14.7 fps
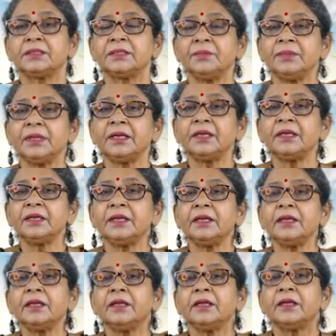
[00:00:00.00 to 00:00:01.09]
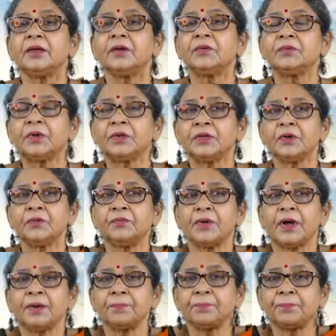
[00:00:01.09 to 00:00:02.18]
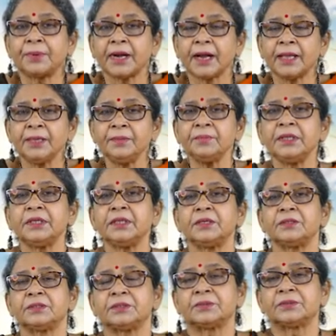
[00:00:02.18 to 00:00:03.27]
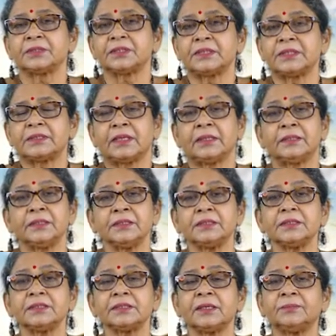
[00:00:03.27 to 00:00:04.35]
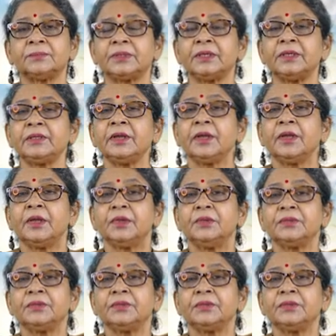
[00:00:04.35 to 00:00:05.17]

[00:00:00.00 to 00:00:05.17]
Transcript: Similarly, one of our primary resources, and this is something